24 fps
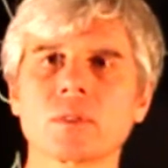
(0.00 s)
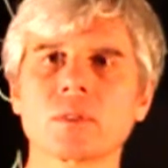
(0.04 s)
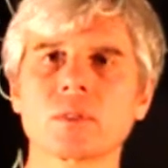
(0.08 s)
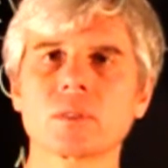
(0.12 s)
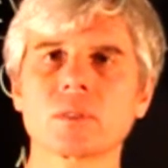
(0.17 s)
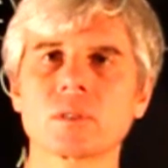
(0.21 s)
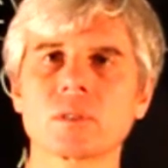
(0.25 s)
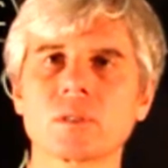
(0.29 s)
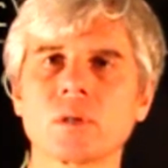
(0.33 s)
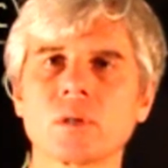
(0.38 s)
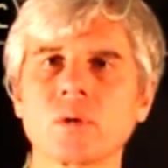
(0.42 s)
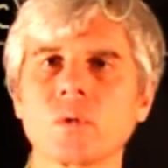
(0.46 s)

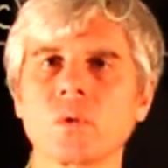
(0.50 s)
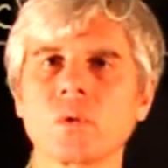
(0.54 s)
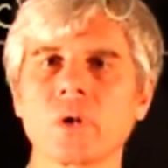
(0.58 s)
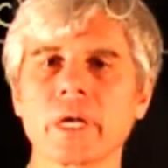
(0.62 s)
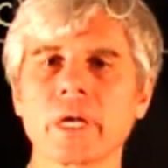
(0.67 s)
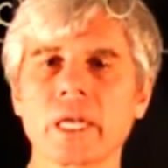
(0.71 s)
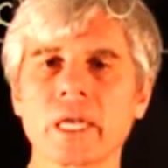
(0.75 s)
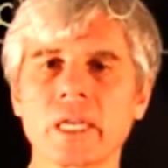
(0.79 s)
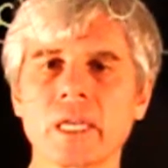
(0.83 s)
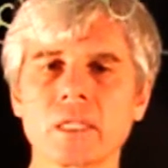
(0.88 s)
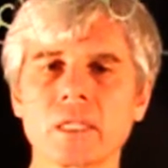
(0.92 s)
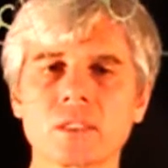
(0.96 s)
So
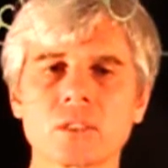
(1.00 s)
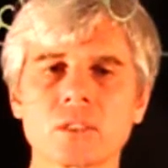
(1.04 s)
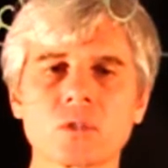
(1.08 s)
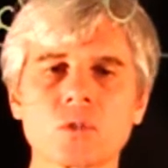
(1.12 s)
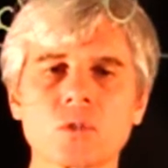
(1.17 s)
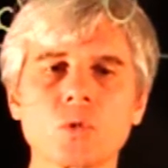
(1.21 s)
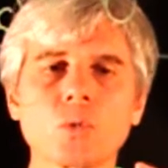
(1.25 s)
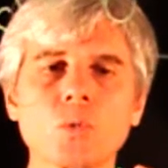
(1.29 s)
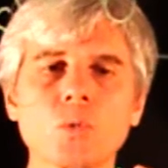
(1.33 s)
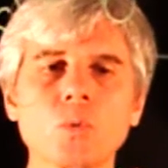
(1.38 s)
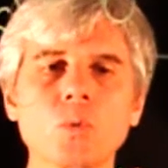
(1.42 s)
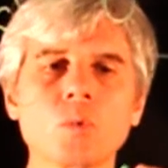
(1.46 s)
it's
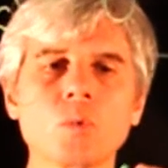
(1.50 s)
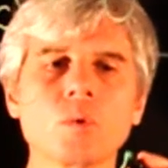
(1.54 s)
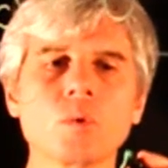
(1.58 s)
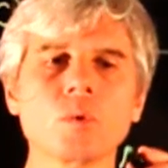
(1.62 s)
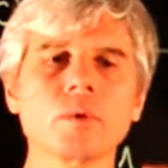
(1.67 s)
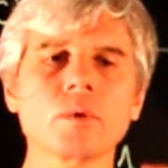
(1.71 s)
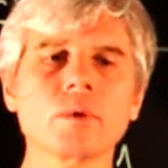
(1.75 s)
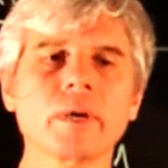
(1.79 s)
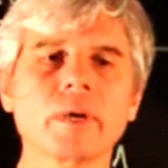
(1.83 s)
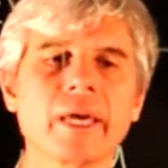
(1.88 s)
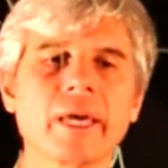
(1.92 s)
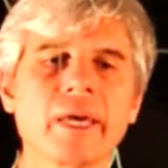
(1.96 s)

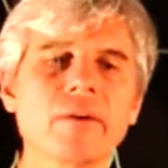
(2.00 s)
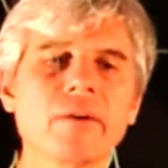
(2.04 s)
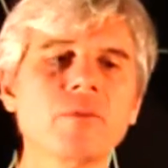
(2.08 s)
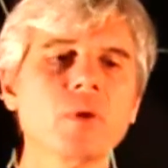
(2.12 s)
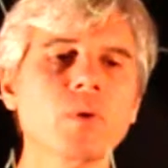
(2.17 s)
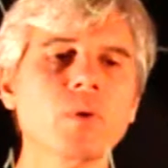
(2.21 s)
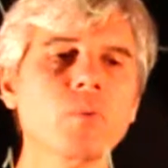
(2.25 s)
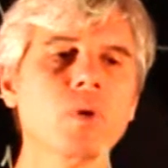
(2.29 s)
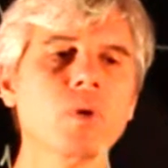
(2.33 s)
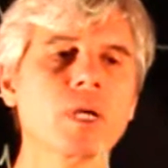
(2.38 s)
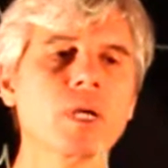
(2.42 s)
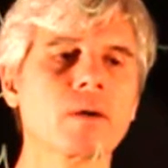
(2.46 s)
true
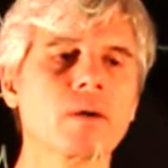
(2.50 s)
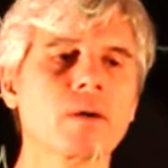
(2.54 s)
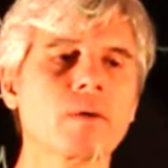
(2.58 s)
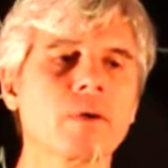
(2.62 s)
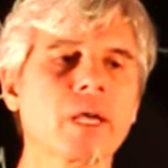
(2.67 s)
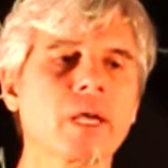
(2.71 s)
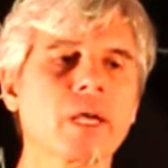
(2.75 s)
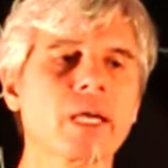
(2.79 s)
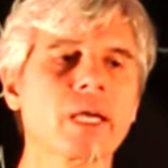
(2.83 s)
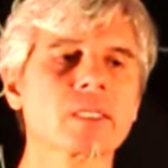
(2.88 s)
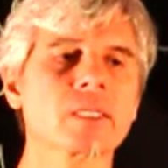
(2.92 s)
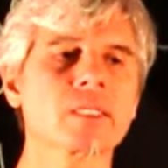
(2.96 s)
everywhere
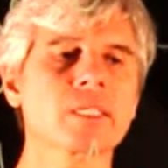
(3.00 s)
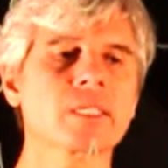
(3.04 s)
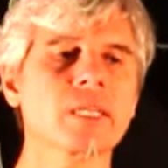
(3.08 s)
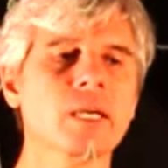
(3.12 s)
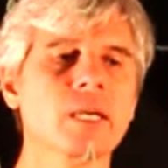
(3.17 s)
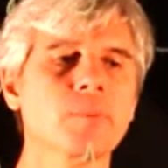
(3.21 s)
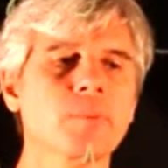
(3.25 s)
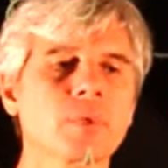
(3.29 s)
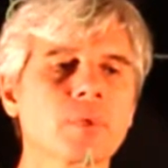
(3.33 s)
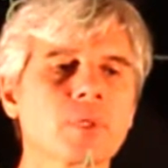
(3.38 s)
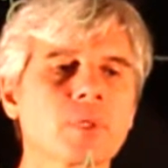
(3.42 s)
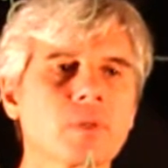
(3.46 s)

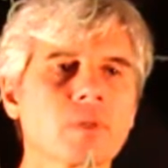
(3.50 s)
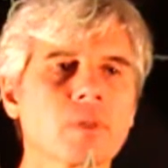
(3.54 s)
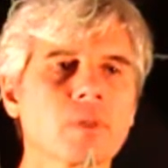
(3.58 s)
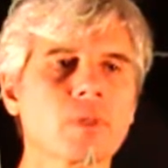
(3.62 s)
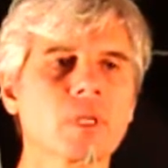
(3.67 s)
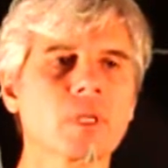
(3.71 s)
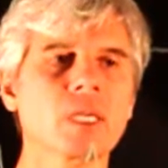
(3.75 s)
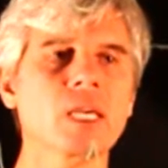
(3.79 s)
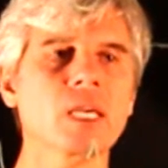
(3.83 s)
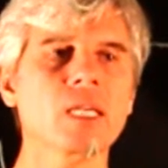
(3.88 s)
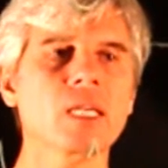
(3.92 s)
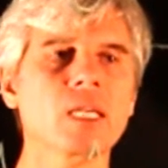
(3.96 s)
except the
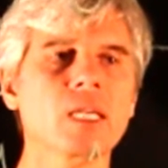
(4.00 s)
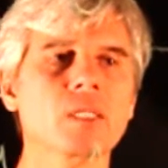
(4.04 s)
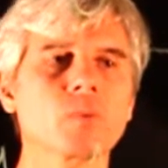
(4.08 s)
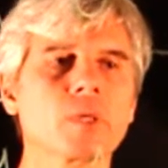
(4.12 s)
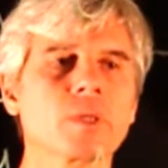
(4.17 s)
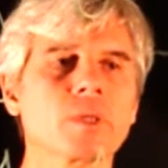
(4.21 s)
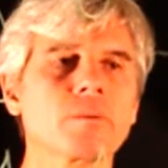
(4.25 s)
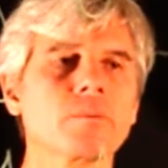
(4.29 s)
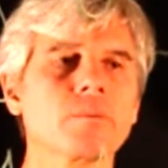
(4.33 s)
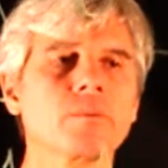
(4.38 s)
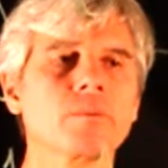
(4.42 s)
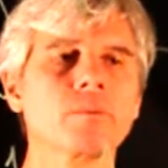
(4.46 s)
case
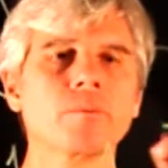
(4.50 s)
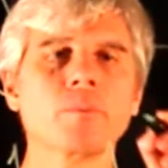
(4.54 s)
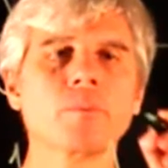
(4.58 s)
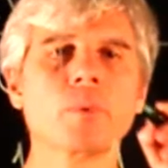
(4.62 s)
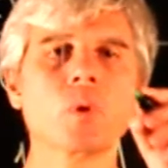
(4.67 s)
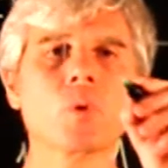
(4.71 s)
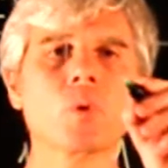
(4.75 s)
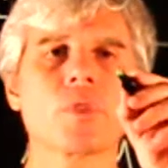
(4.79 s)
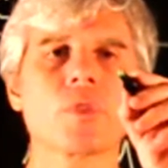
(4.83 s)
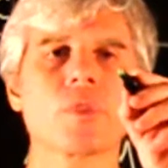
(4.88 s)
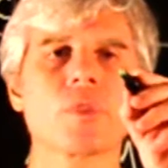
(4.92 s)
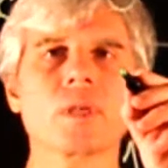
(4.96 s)
when
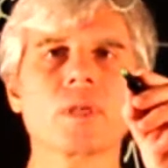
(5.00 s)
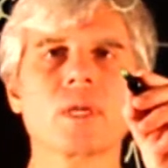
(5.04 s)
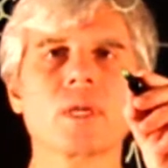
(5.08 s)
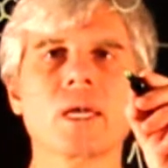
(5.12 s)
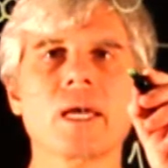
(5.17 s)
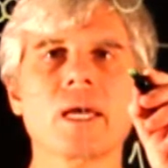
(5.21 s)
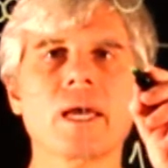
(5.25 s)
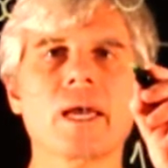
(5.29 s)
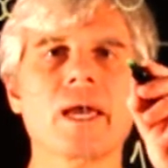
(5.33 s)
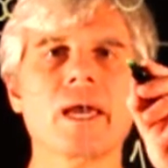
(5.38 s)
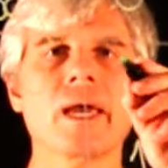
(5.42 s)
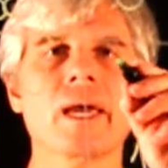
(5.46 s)
both
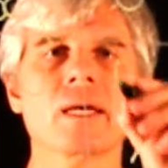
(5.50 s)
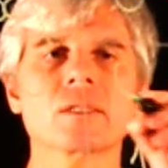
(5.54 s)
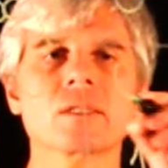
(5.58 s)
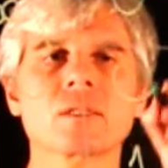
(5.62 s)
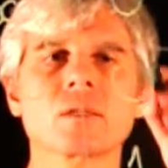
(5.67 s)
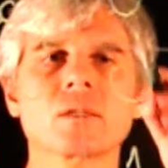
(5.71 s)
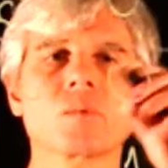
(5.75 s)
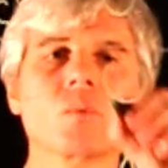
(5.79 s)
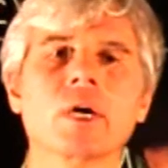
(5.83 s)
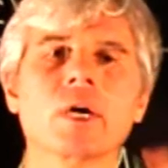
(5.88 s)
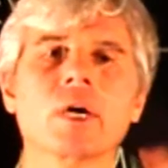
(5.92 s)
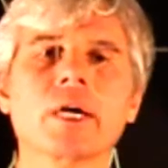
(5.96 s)
x
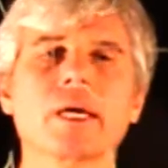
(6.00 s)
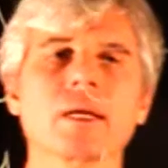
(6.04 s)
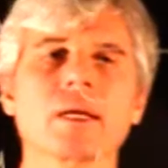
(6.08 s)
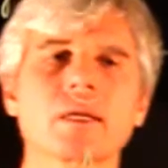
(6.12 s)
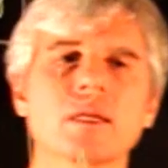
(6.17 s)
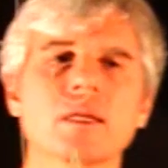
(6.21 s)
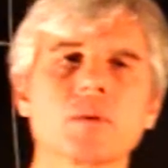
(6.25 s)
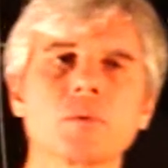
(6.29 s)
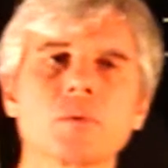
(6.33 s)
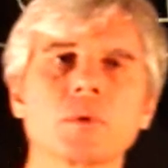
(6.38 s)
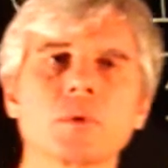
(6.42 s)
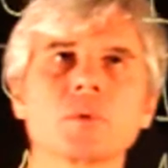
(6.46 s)
and y are
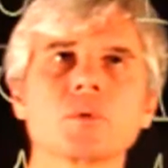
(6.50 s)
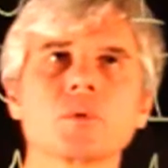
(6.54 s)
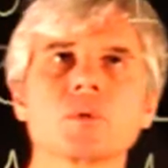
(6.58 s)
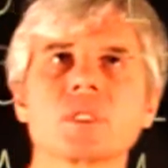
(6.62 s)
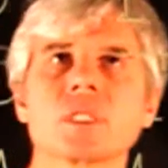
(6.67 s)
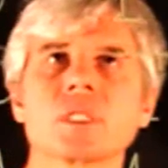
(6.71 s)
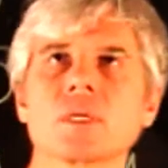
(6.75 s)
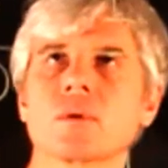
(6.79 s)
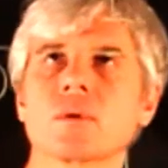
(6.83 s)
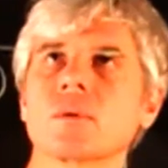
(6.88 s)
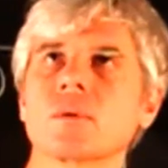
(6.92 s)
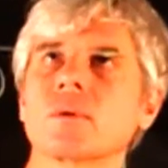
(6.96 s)
equal to
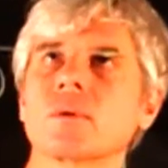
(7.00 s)
0.